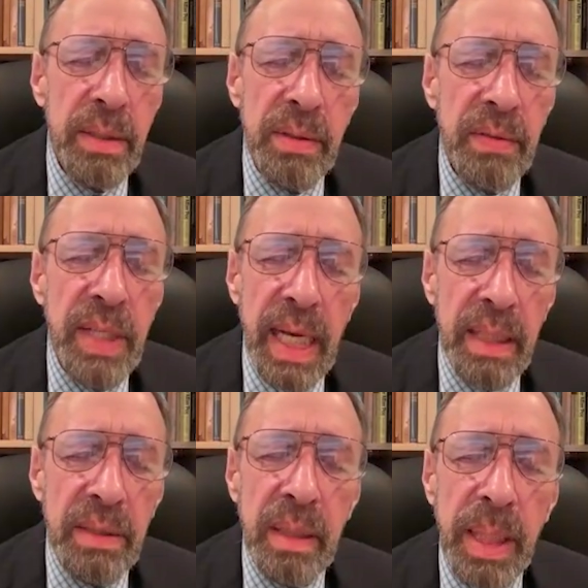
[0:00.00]
pages of
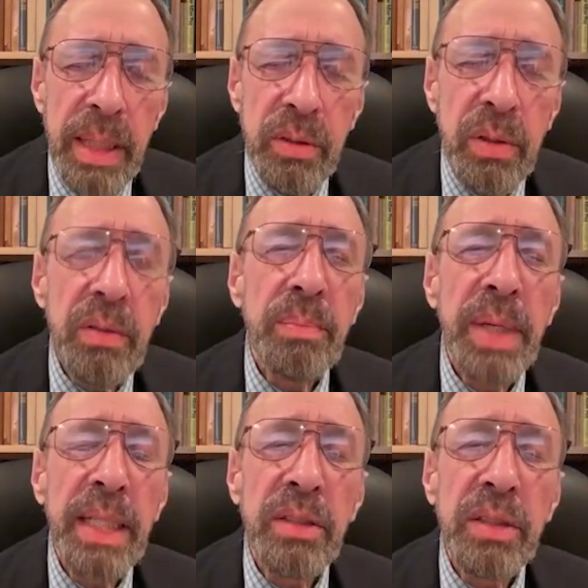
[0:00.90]
text and about 200
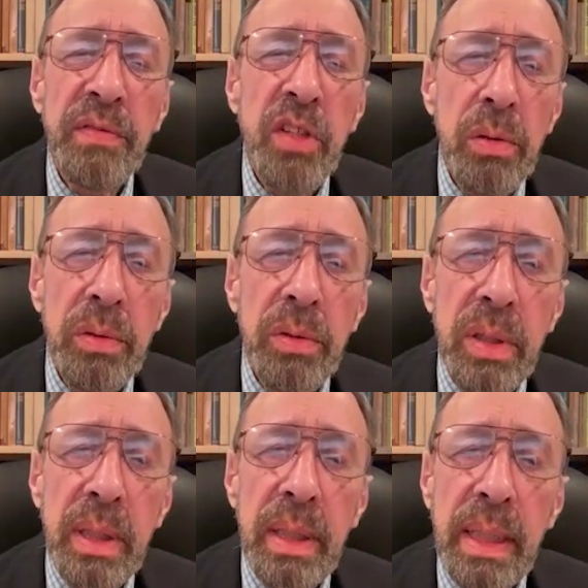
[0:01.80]
pages of
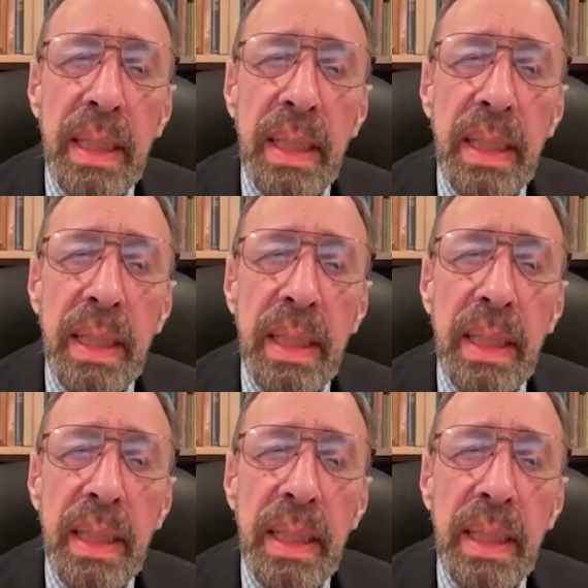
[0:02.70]
notes.